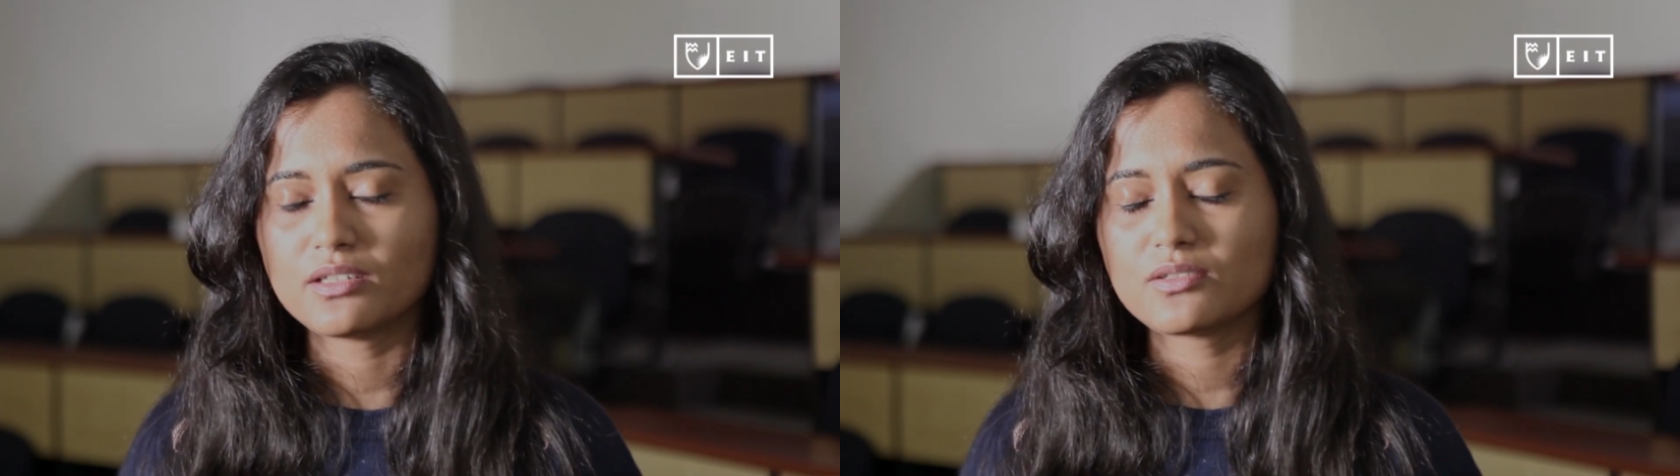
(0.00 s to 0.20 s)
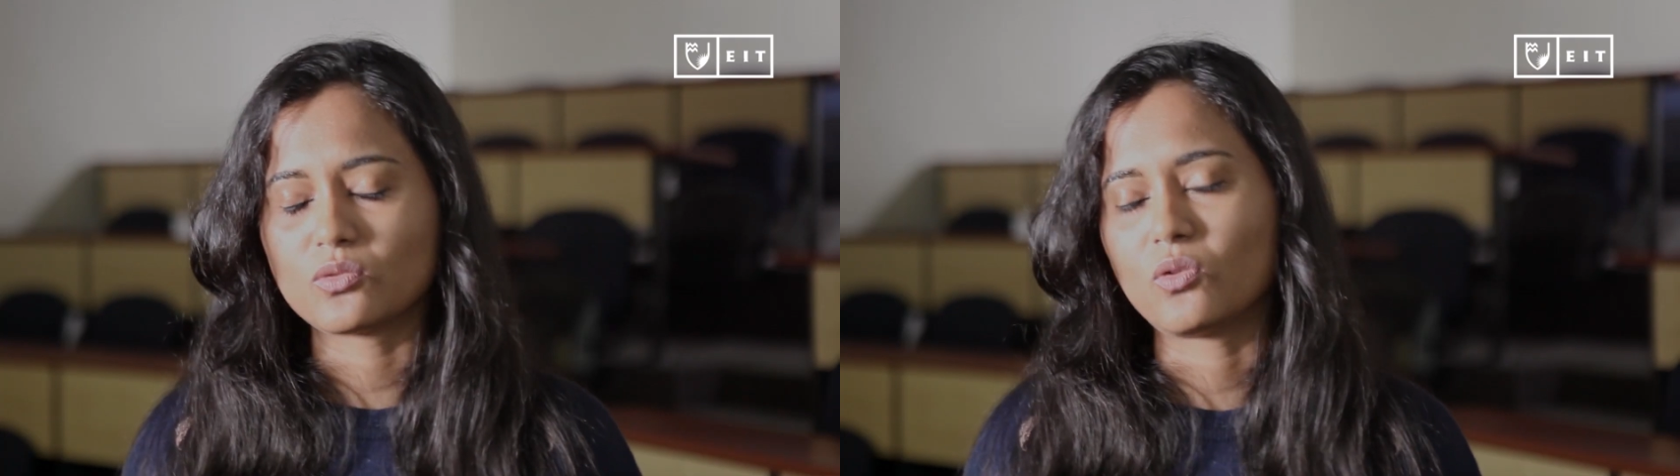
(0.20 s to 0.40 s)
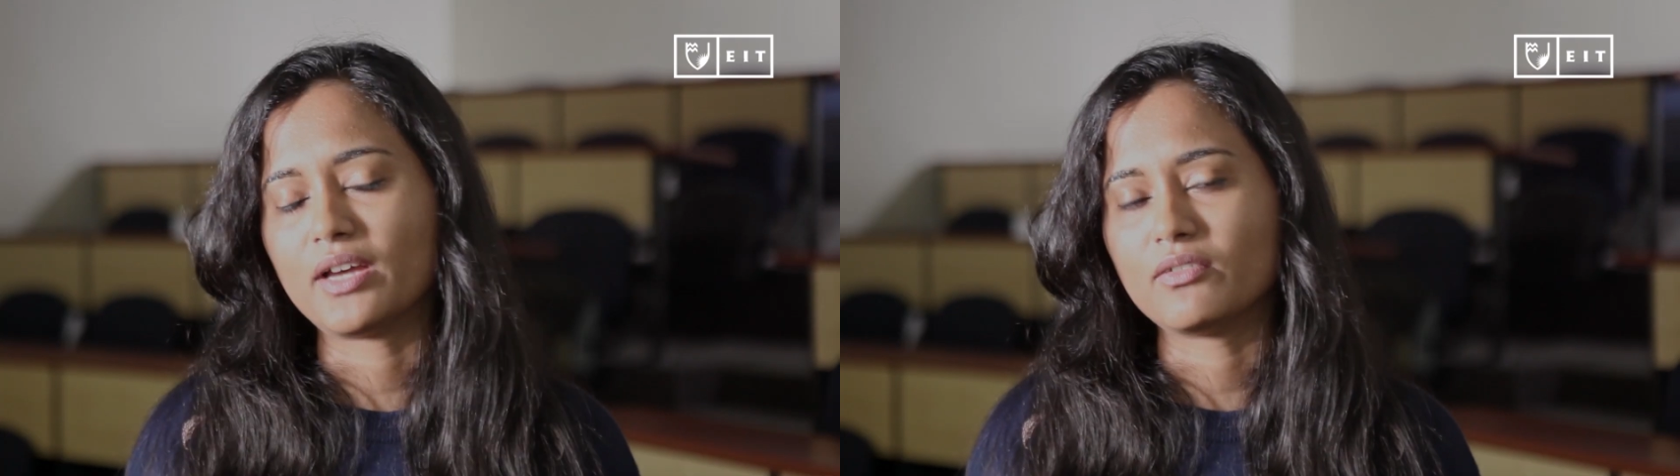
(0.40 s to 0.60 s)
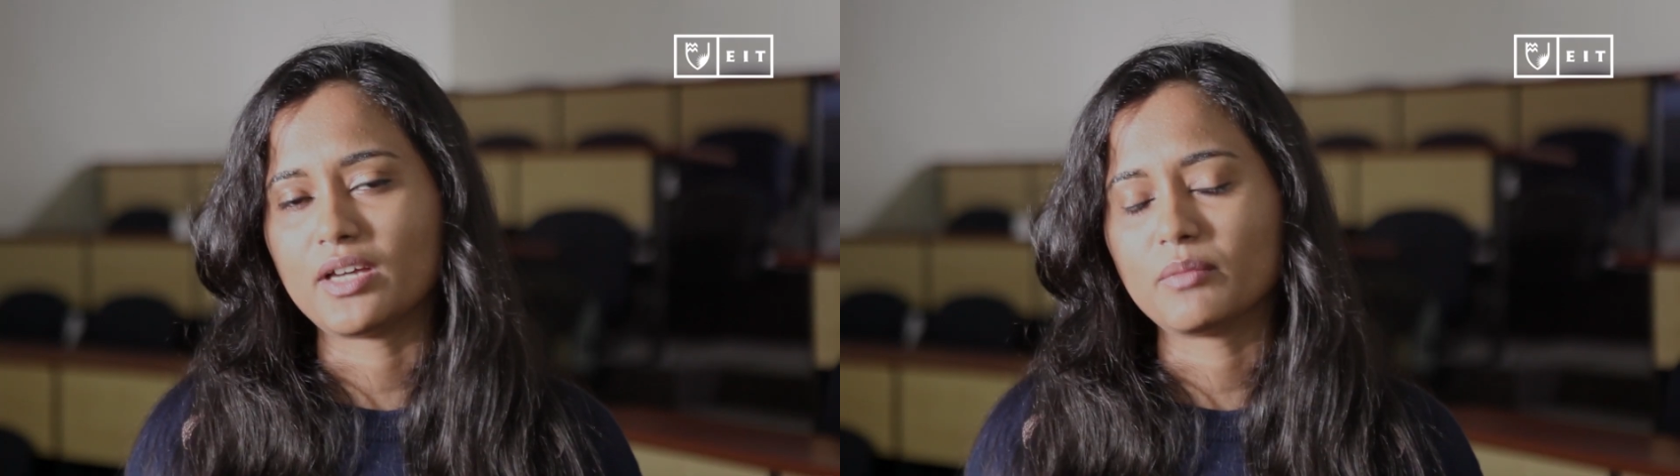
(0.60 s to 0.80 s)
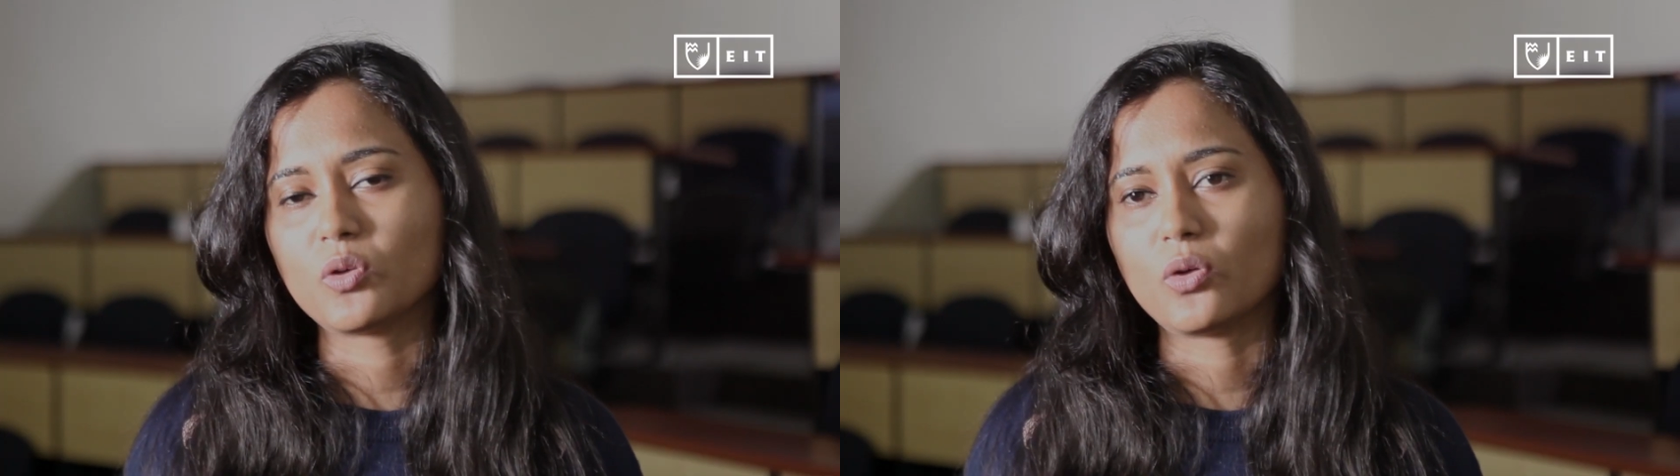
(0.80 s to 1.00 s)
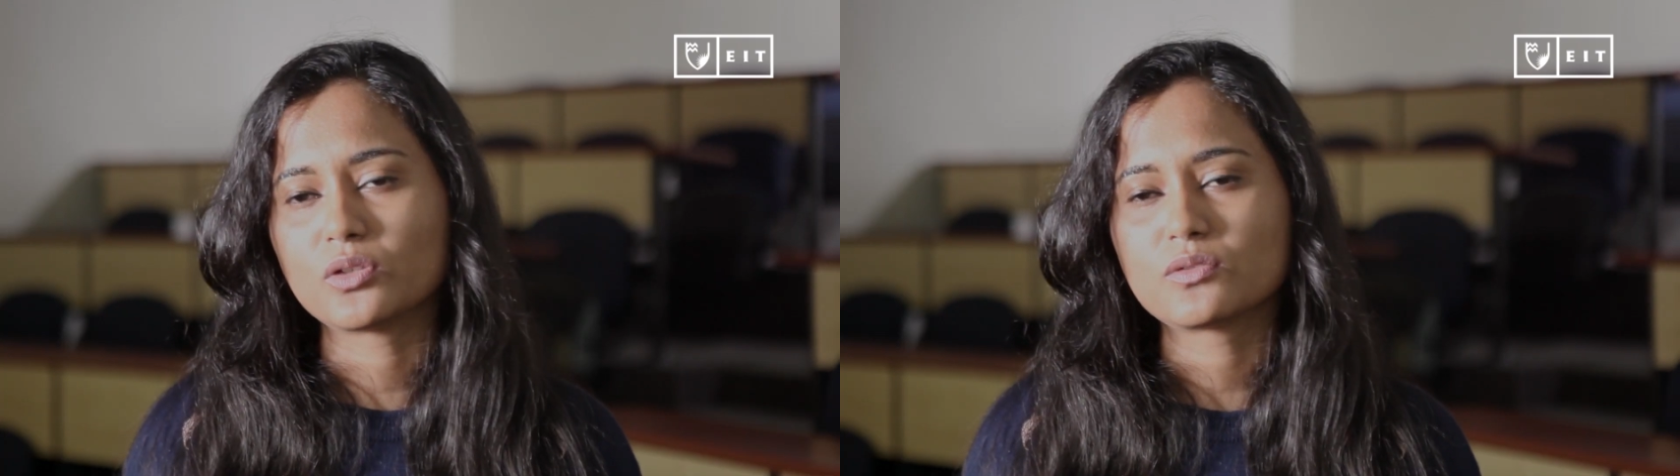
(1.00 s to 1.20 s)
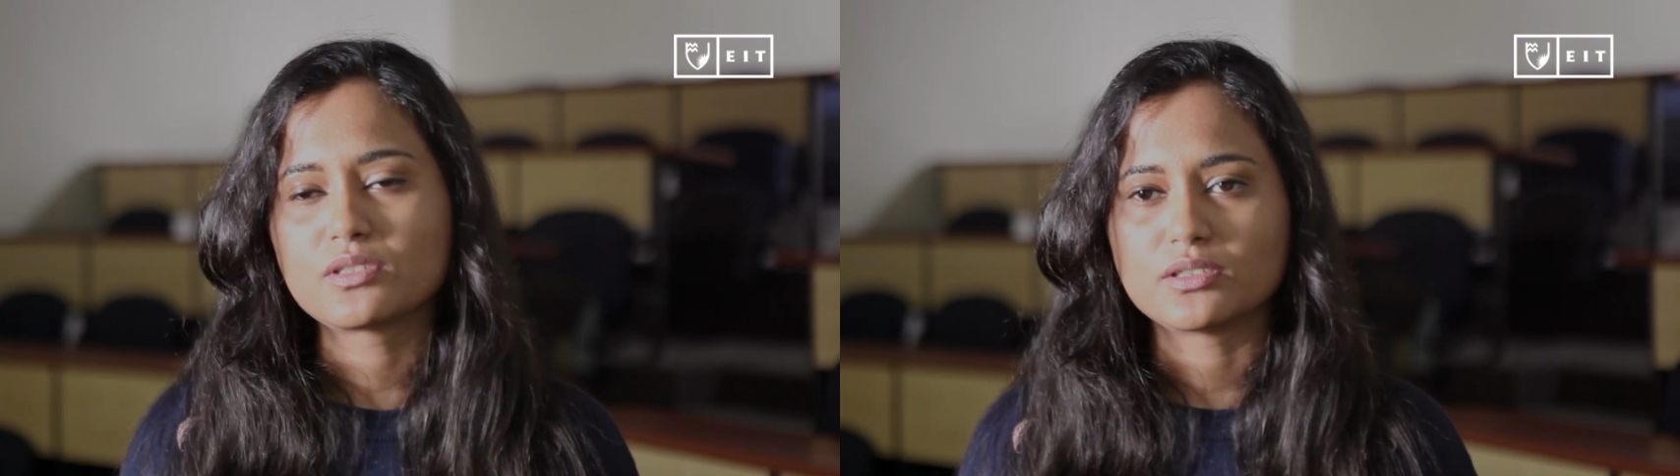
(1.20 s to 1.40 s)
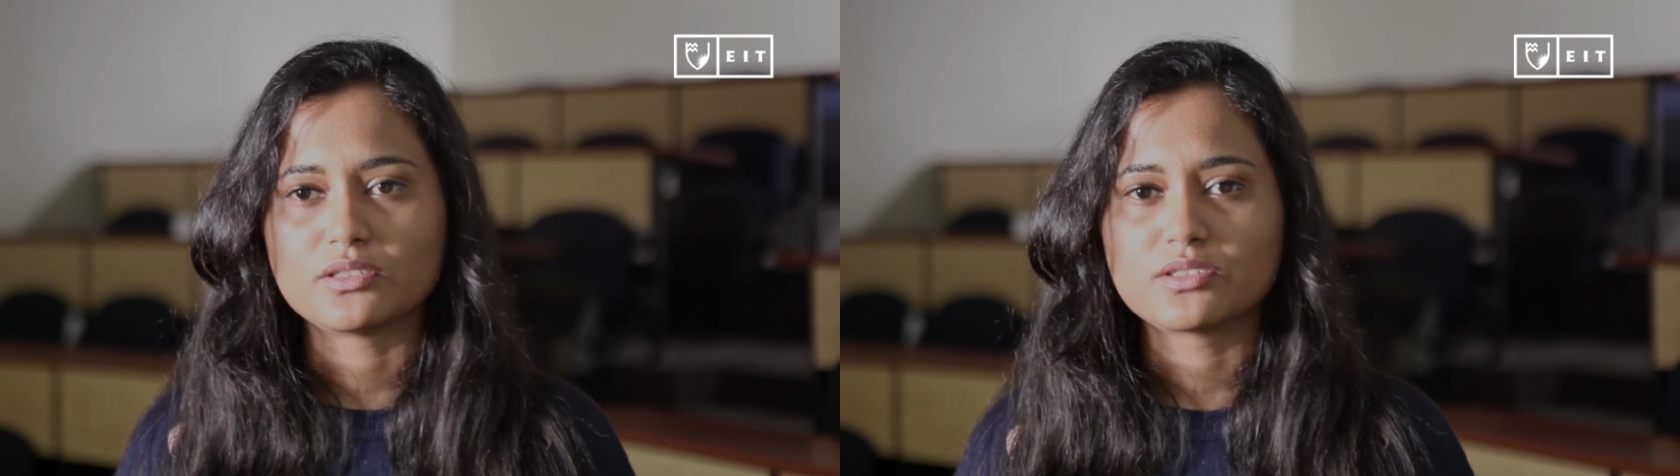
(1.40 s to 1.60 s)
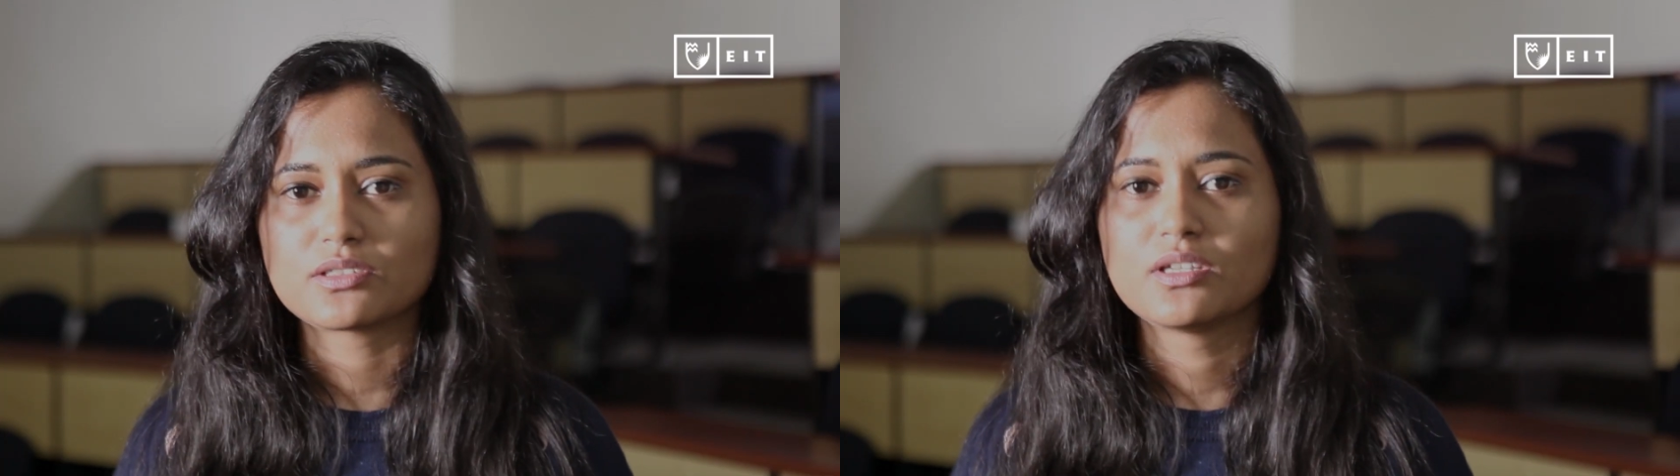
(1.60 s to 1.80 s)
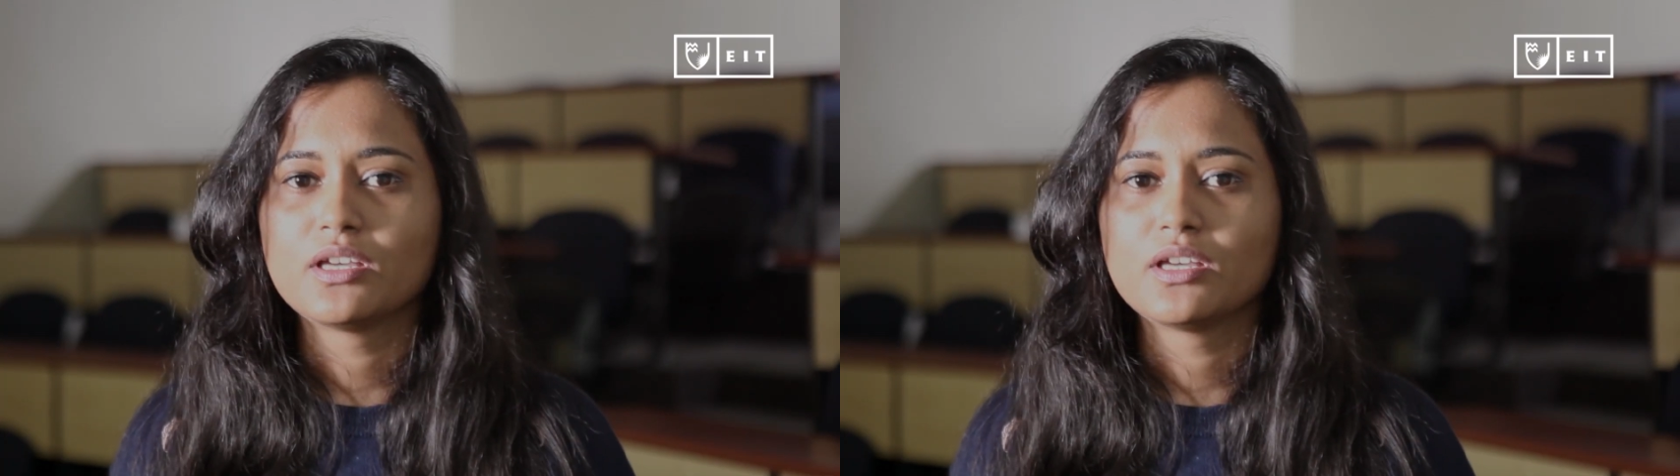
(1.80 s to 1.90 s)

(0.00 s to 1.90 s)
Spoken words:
So I'm going to search